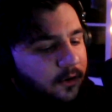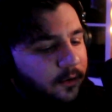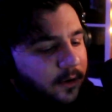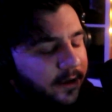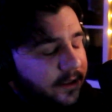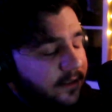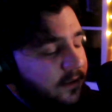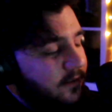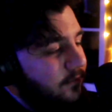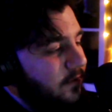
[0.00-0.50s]

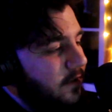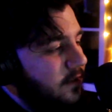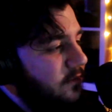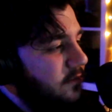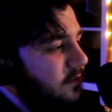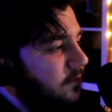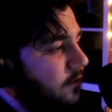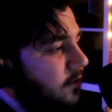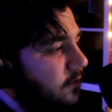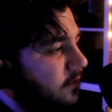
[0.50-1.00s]
quite
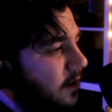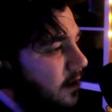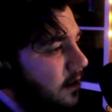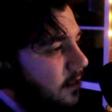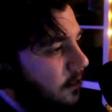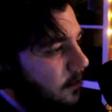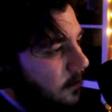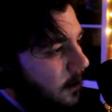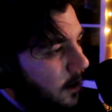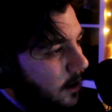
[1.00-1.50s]
defensive because
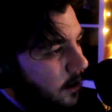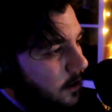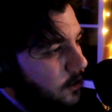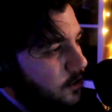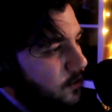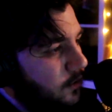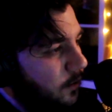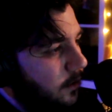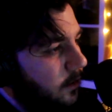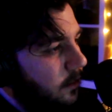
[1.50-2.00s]
I
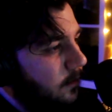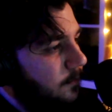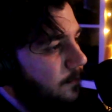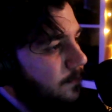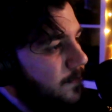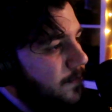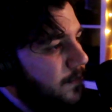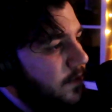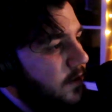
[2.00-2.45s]
enjoy them,